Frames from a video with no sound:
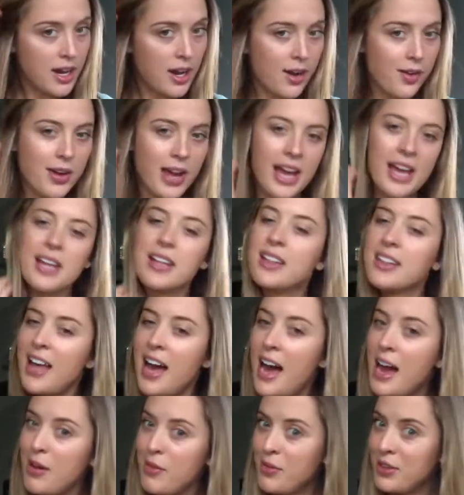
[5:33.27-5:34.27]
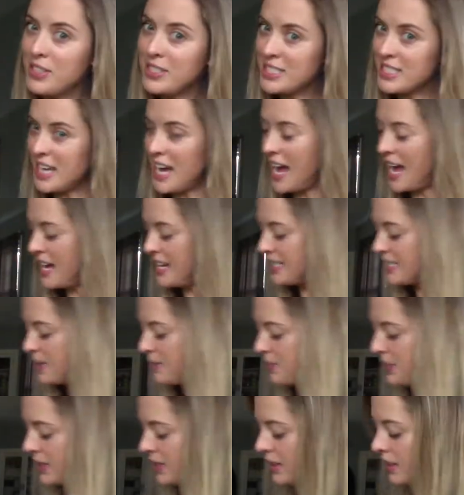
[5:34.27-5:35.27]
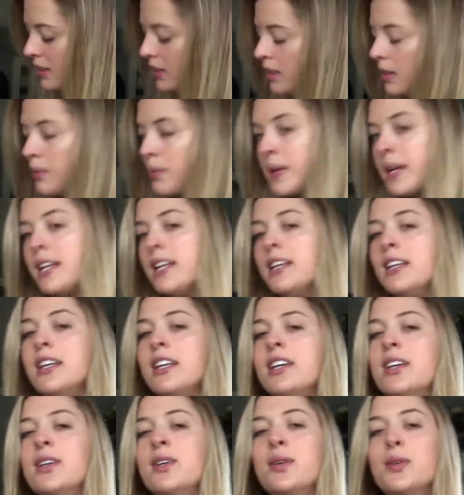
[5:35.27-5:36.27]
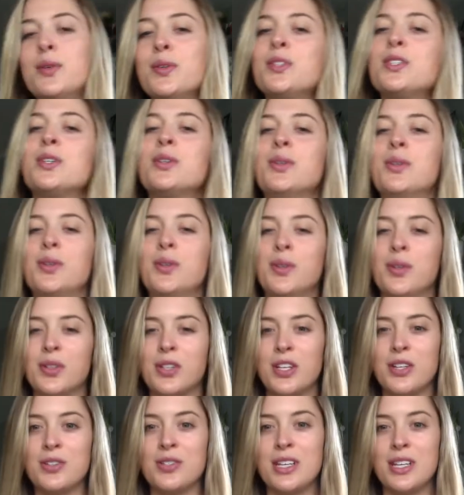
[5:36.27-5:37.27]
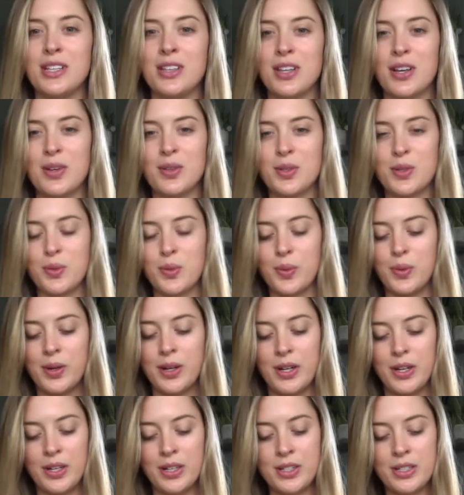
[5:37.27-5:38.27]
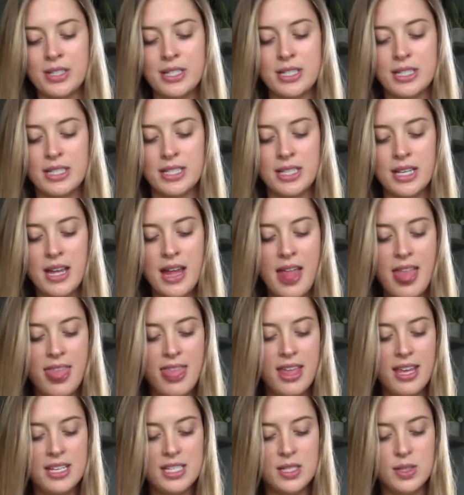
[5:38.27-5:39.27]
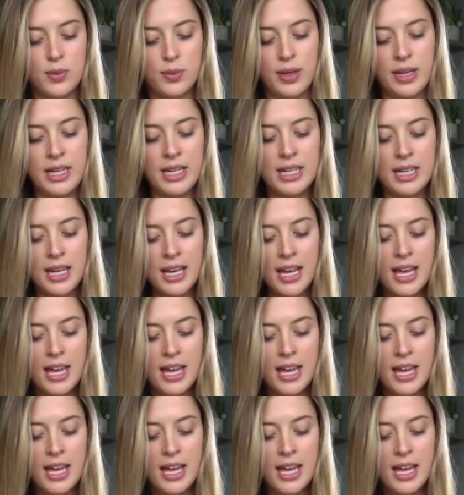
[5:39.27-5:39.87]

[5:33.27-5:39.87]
Okay, I want to add something a little bit new to using those words this week.